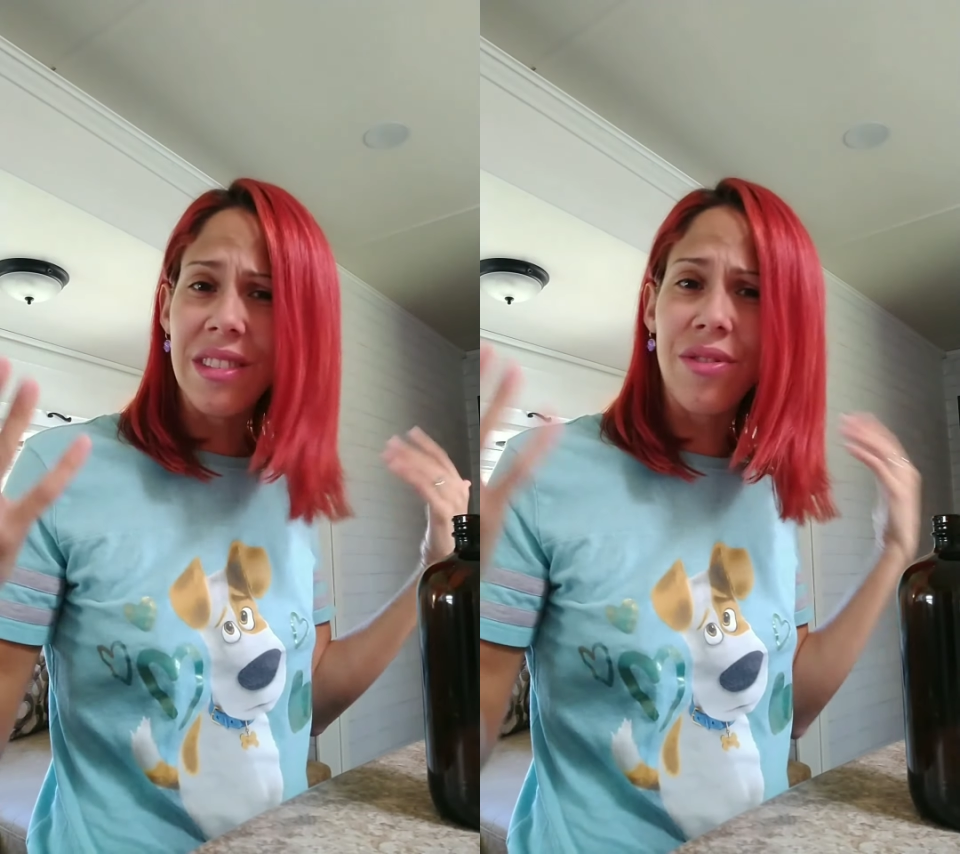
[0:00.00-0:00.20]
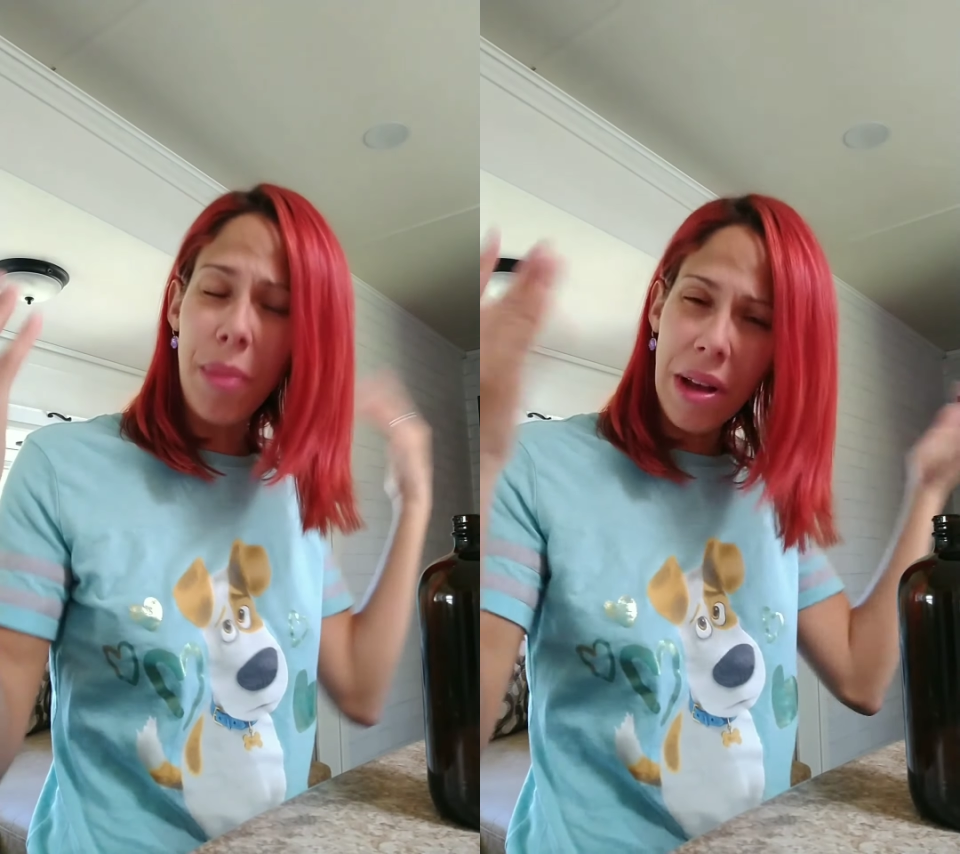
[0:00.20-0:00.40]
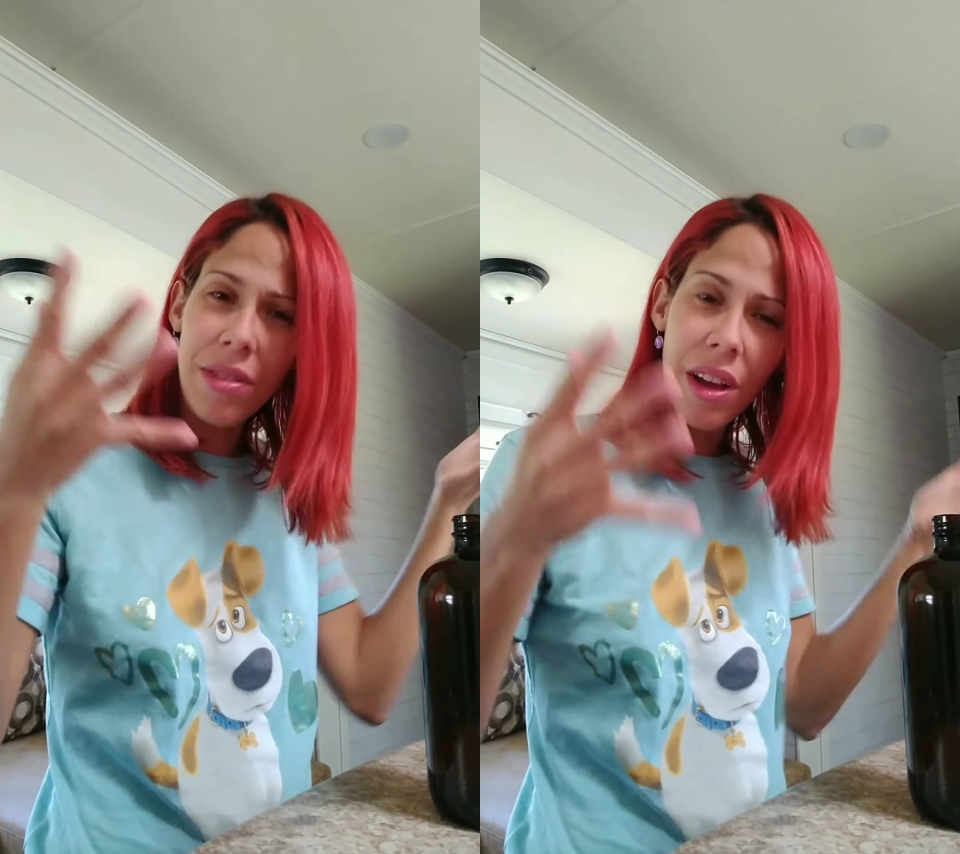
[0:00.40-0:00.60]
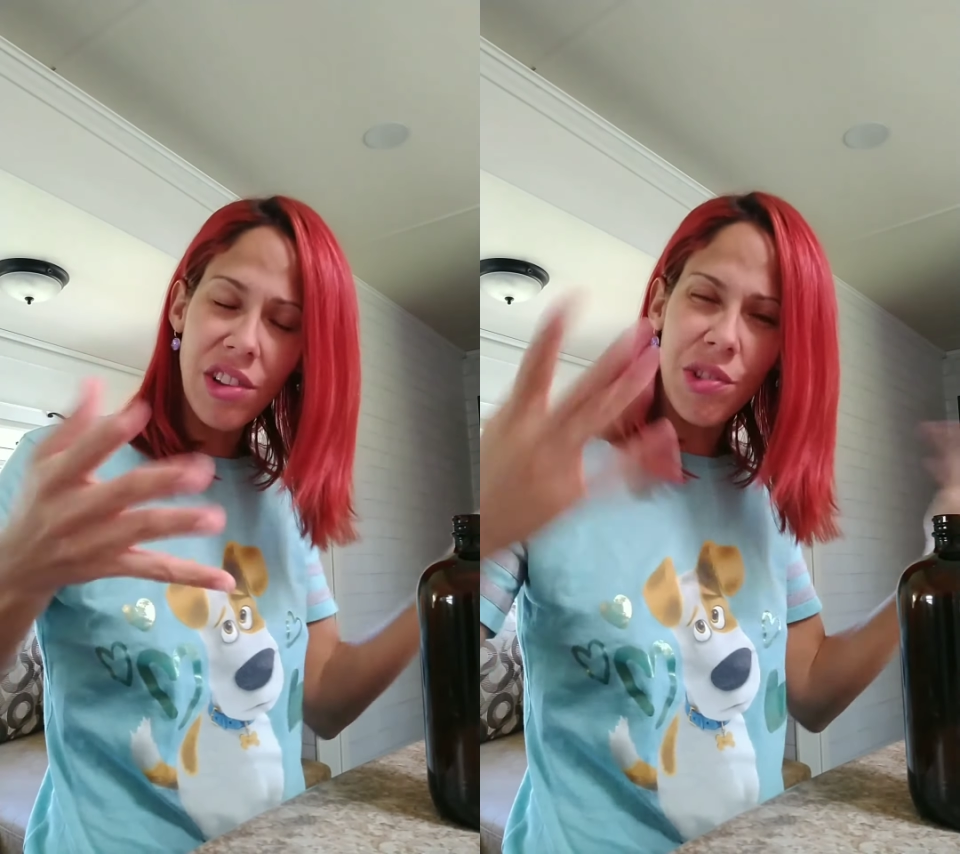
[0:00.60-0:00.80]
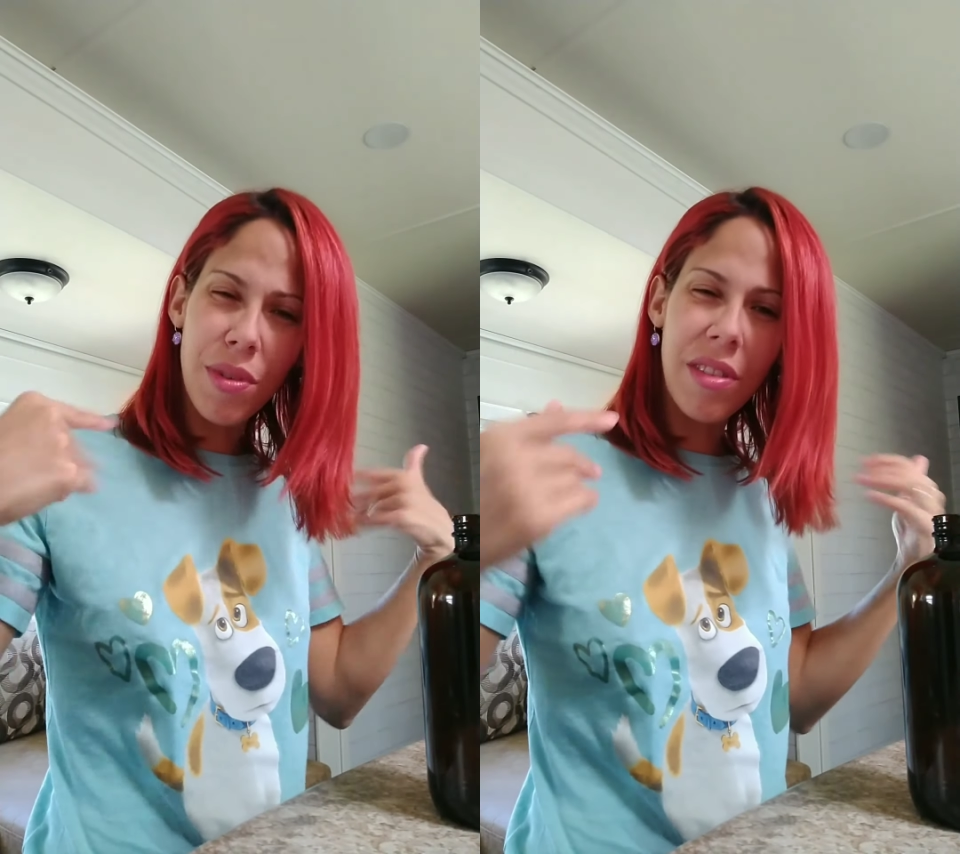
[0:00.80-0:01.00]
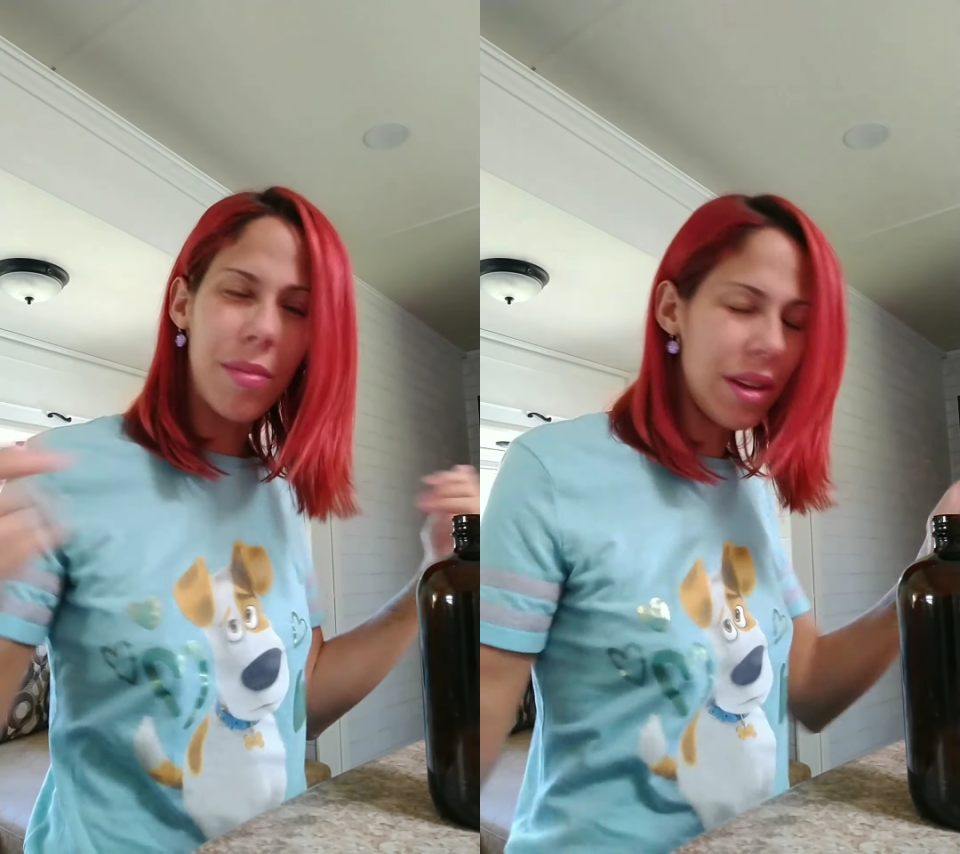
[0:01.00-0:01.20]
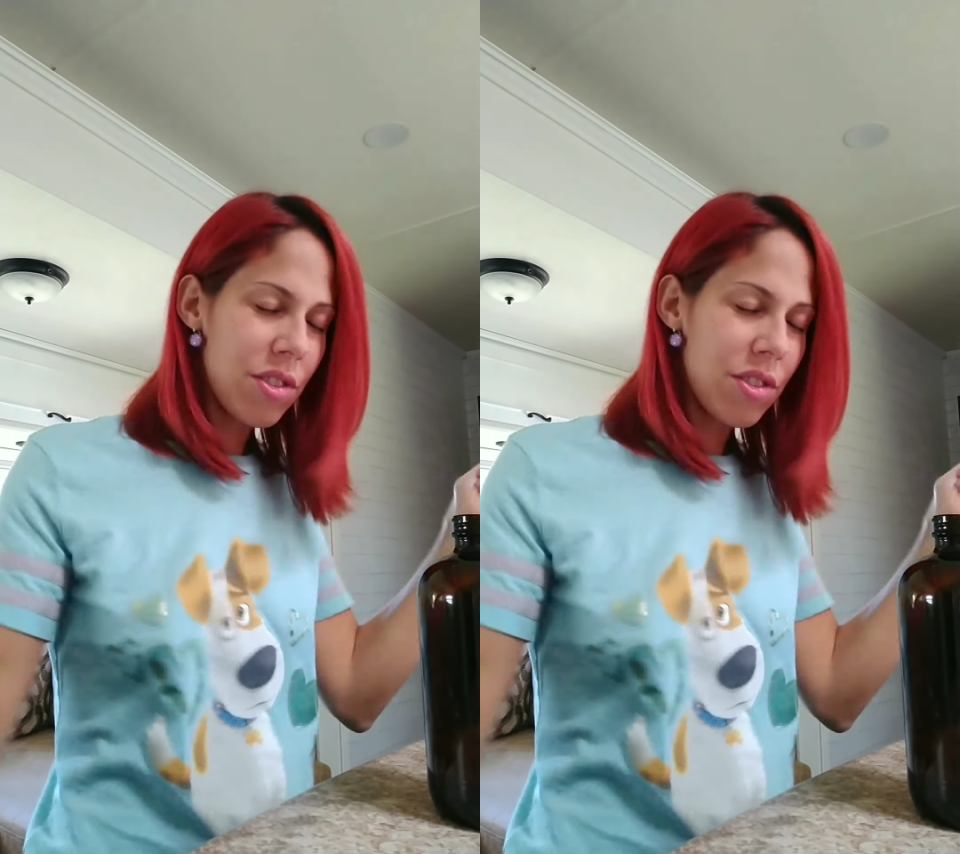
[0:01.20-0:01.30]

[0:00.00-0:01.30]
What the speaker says: from outside and she brings them in,